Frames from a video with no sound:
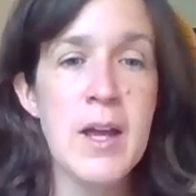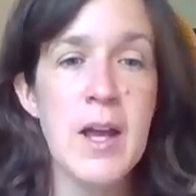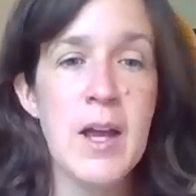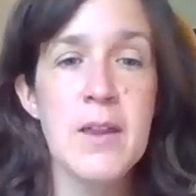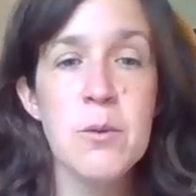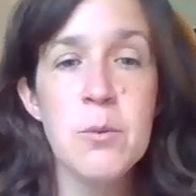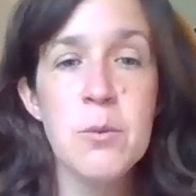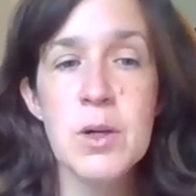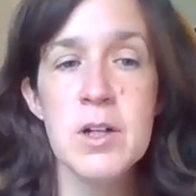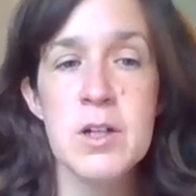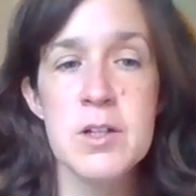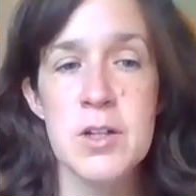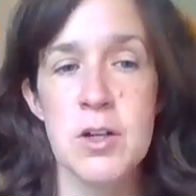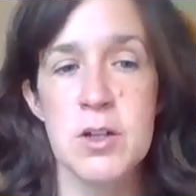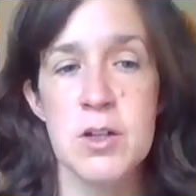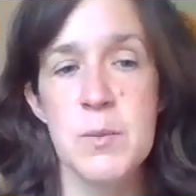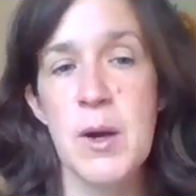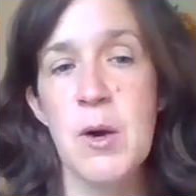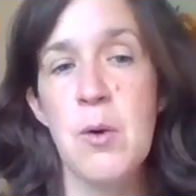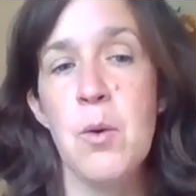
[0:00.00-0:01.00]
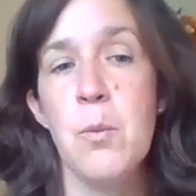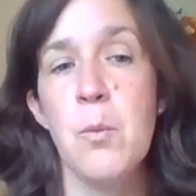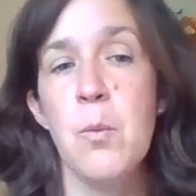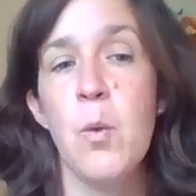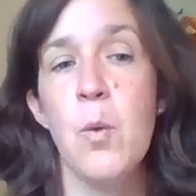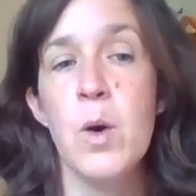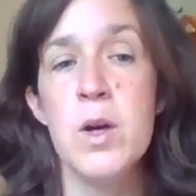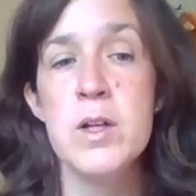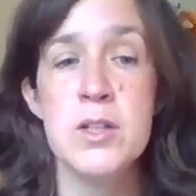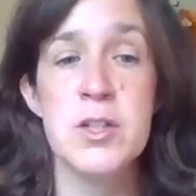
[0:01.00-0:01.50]
And then we're going to talk about
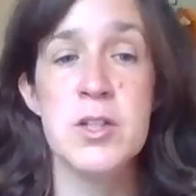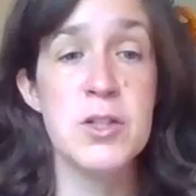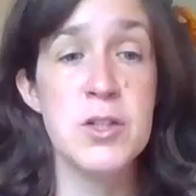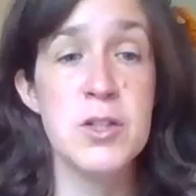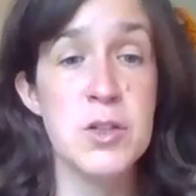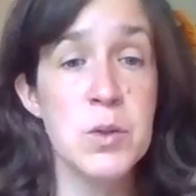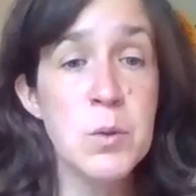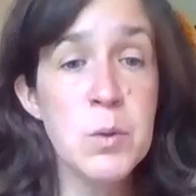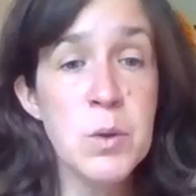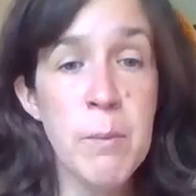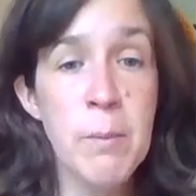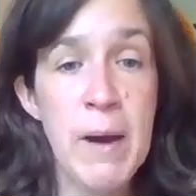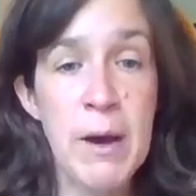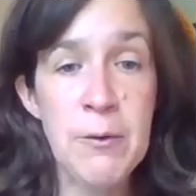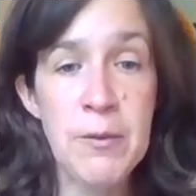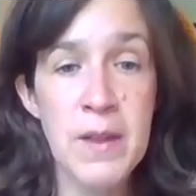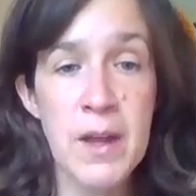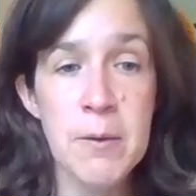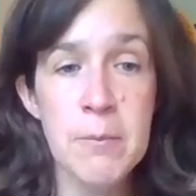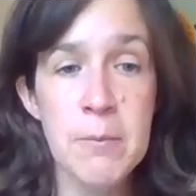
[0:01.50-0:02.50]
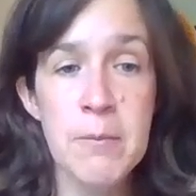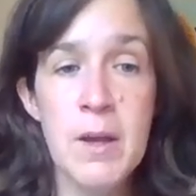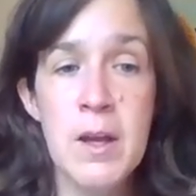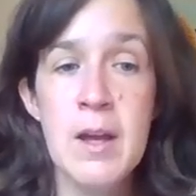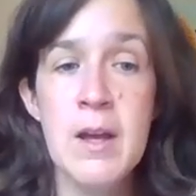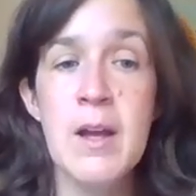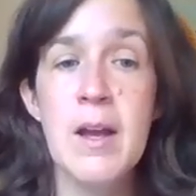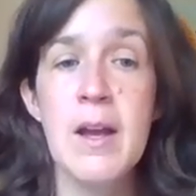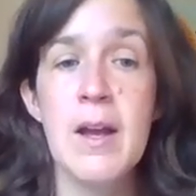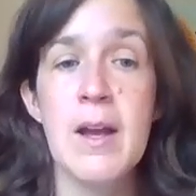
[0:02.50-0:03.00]
what to do about them
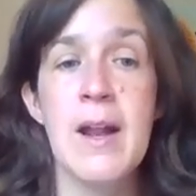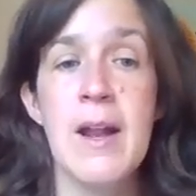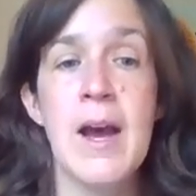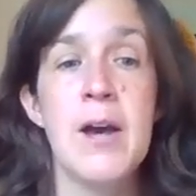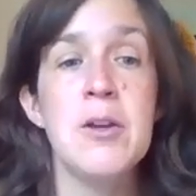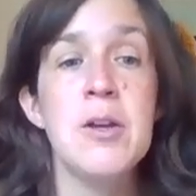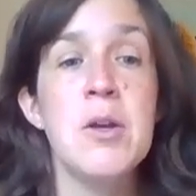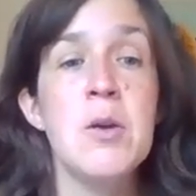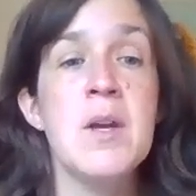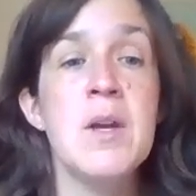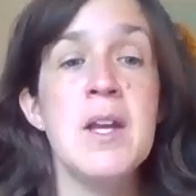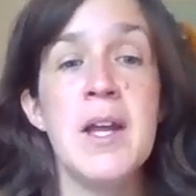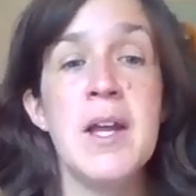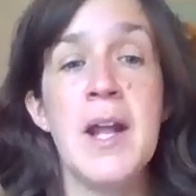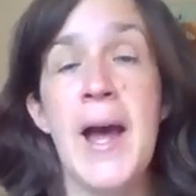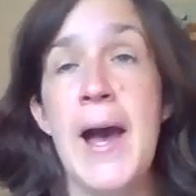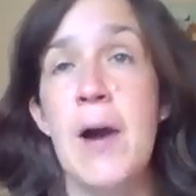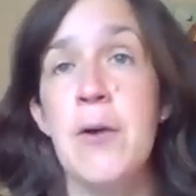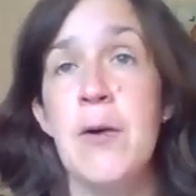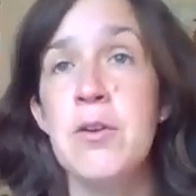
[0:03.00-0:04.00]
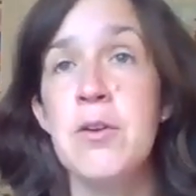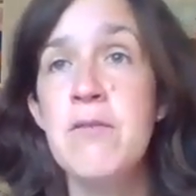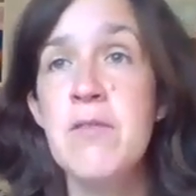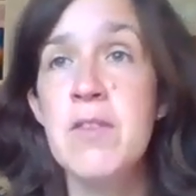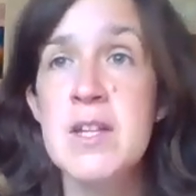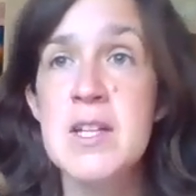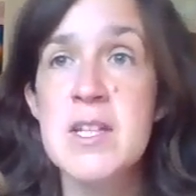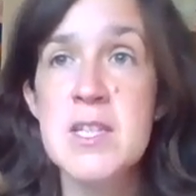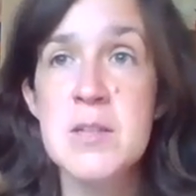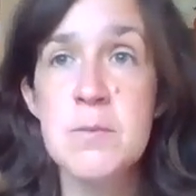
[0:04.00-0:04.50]
and how you can get out of
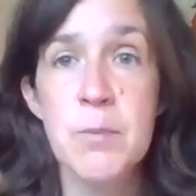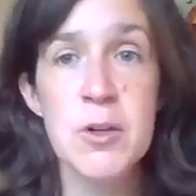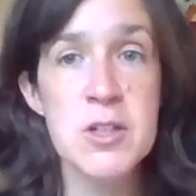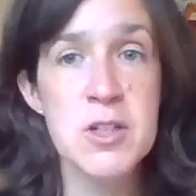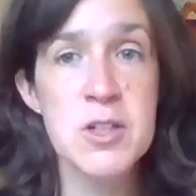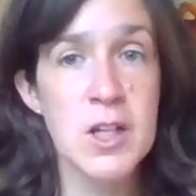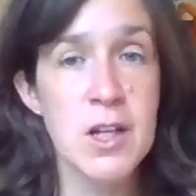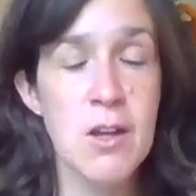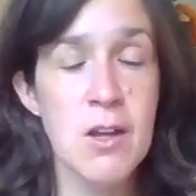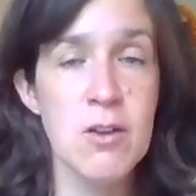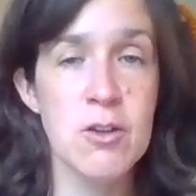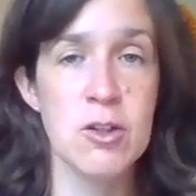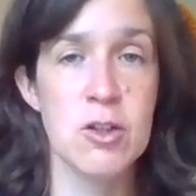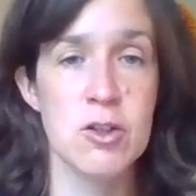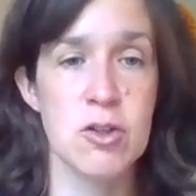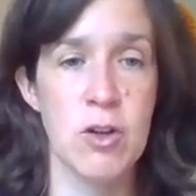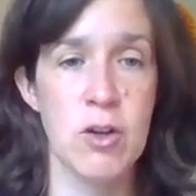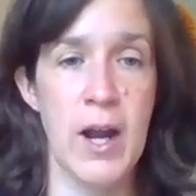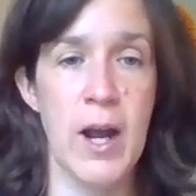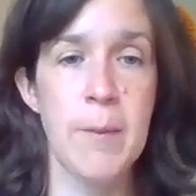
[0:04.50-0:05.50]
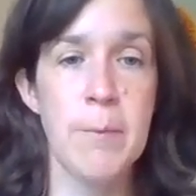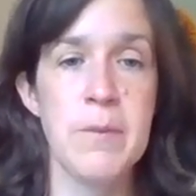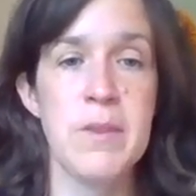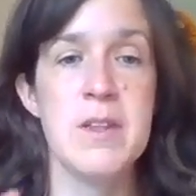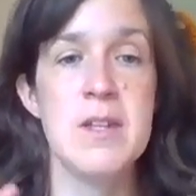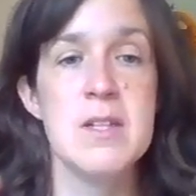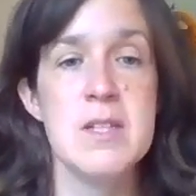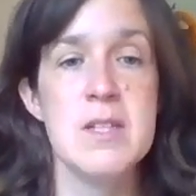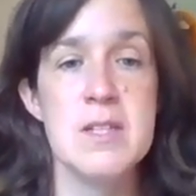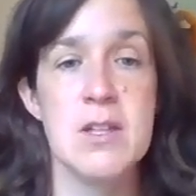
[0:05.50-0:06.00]
this particular trap,
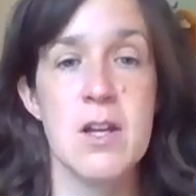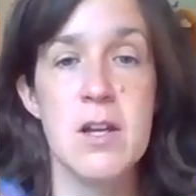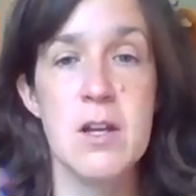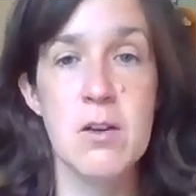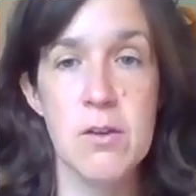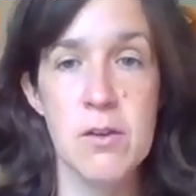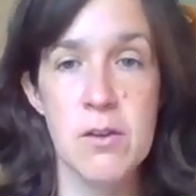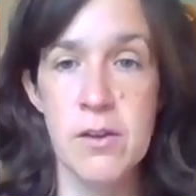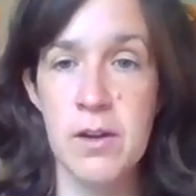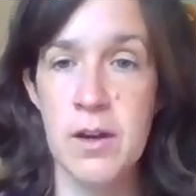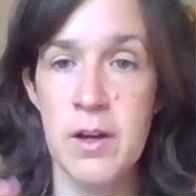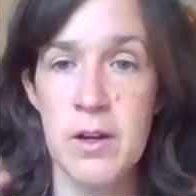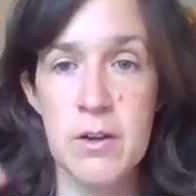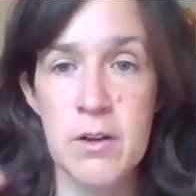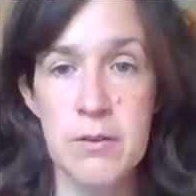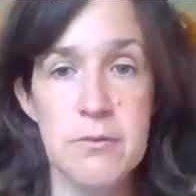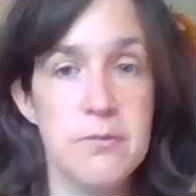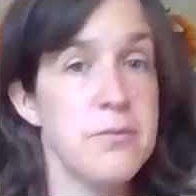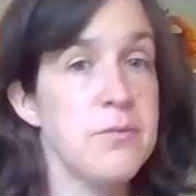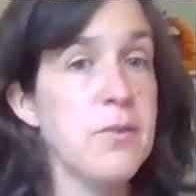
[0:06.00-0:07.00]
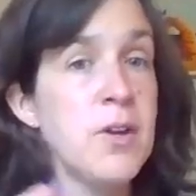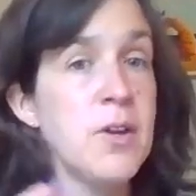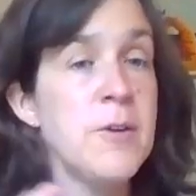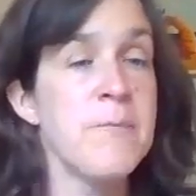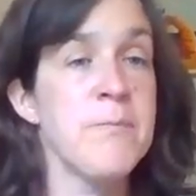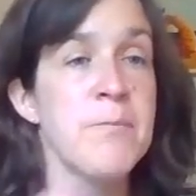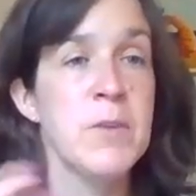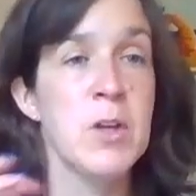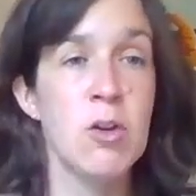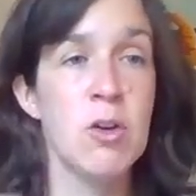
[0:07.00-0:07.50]
this cycle of
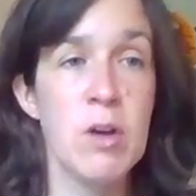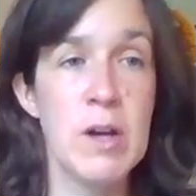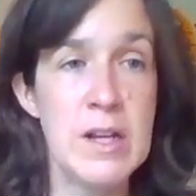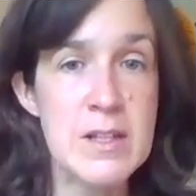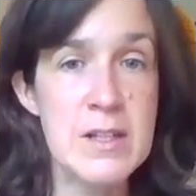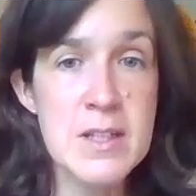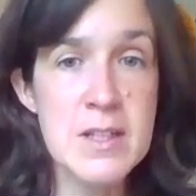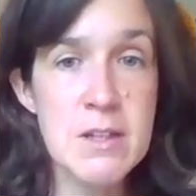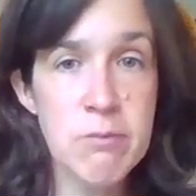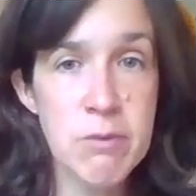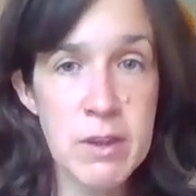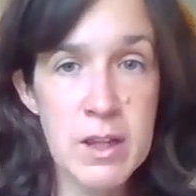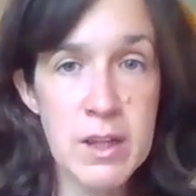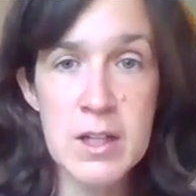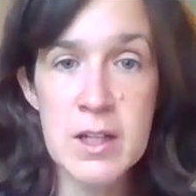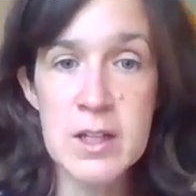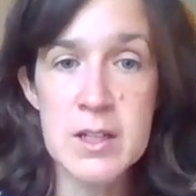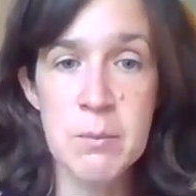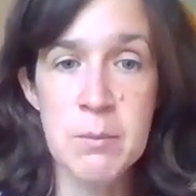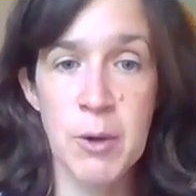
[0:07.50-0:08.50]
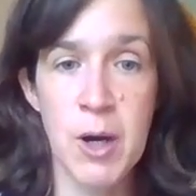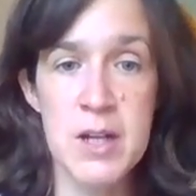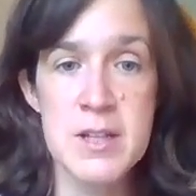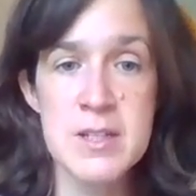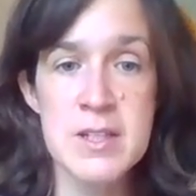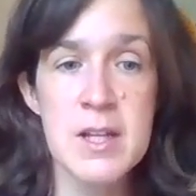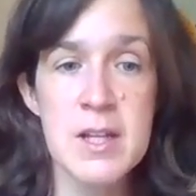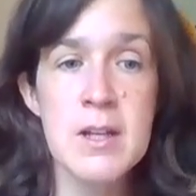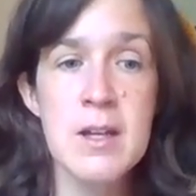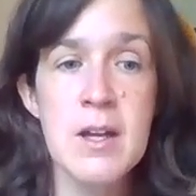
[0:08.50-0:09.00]
crazy related to
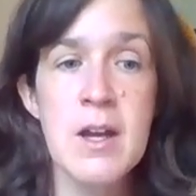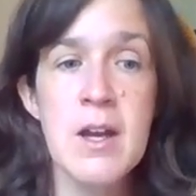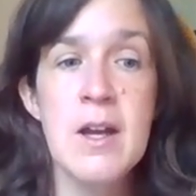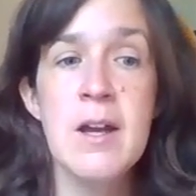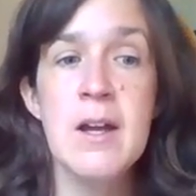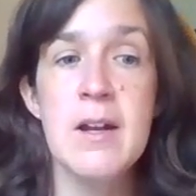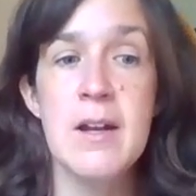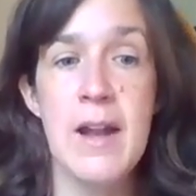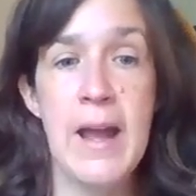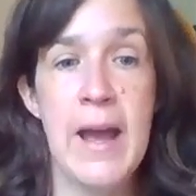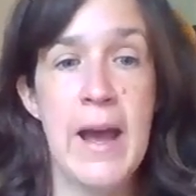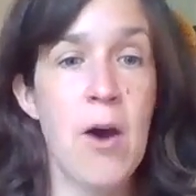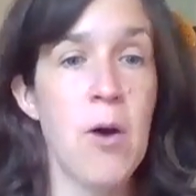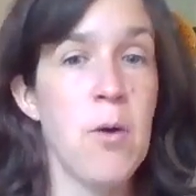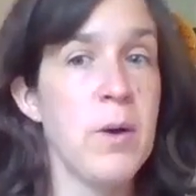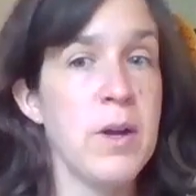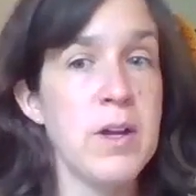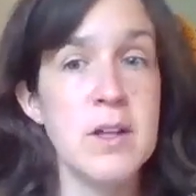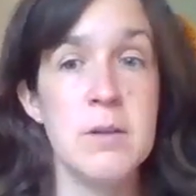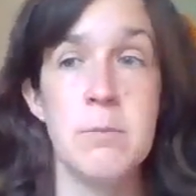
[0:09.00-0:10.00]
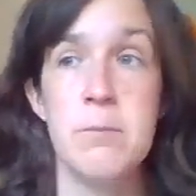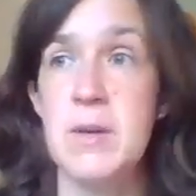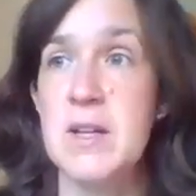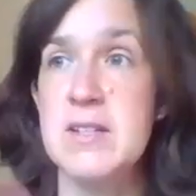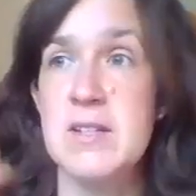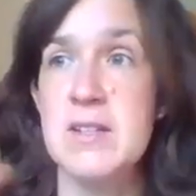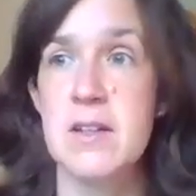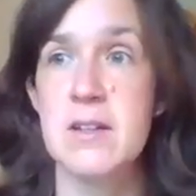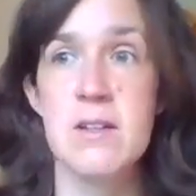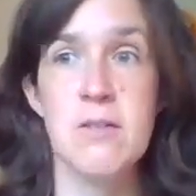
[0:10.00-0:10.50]
pricing now and
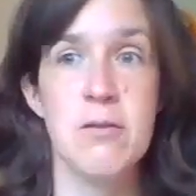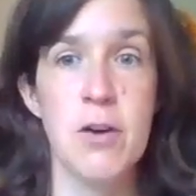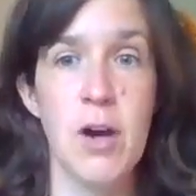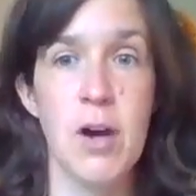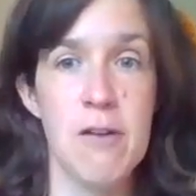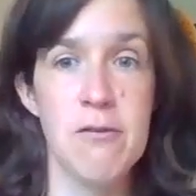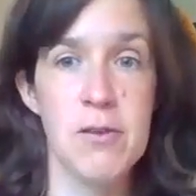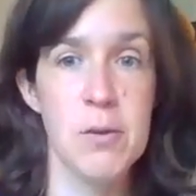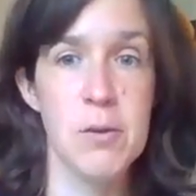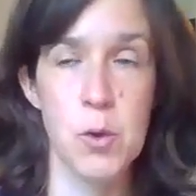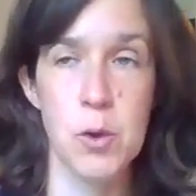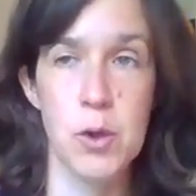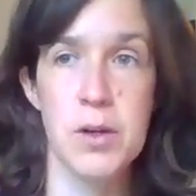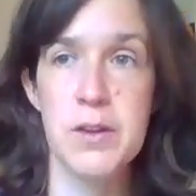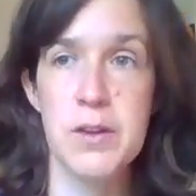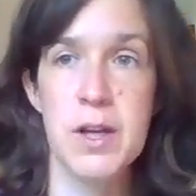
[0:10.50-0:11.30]
basically forevermore.